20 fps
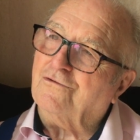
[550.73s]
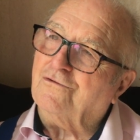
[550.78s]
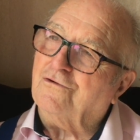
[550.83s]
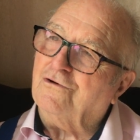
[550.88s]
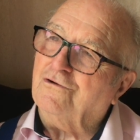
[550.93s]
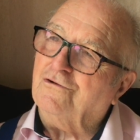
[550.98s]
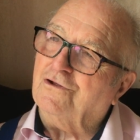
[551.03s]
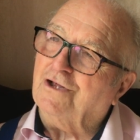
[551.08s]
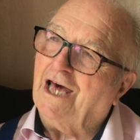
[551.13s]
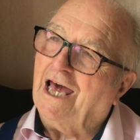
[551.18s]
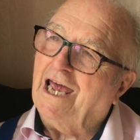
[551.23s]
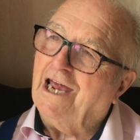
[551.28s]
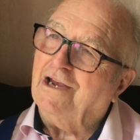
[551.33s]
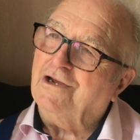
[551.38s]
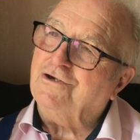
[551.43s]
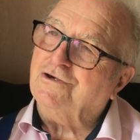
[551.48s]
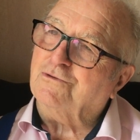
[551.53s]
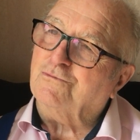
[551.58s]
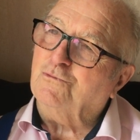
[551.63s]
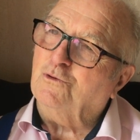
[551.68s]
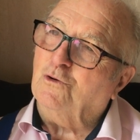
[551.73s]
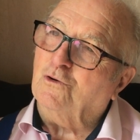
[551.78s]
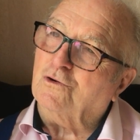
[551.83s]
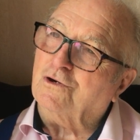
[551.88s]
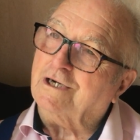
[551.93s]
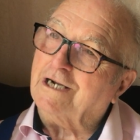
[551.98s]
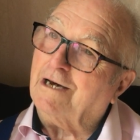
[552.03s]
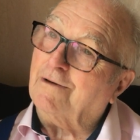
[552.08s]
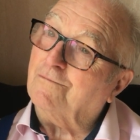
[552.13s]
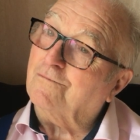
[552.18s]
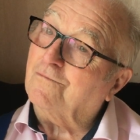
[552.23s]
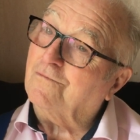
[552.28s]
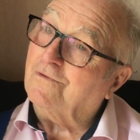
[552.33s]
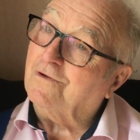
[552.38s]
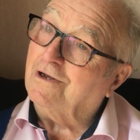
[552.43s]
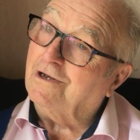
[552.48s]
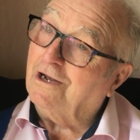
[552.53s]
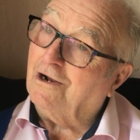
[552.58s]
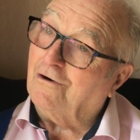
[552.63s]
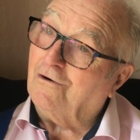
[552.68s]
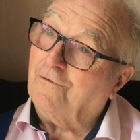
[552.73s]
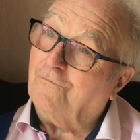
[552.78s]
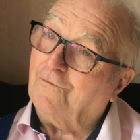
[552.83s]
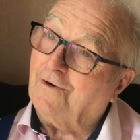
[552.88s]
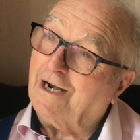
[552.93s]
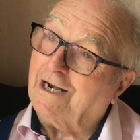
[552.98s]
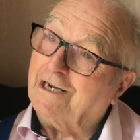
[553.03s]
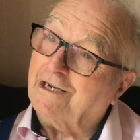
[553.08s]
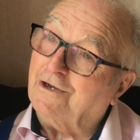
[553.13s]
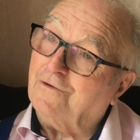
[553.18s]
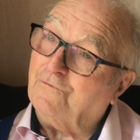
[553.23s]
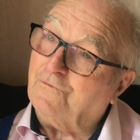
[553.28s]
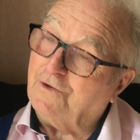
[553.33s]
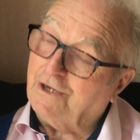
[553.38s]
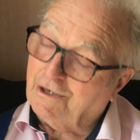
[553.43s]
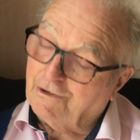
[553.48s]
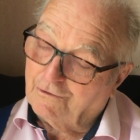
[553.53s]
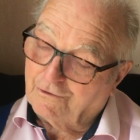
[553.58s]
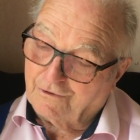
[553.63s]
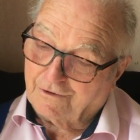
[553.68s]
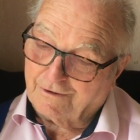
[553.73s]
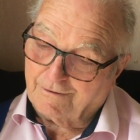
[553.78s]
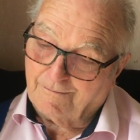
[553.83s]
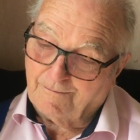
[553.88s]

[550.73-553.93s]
through the hedge and walked up Laurie Franklin's field.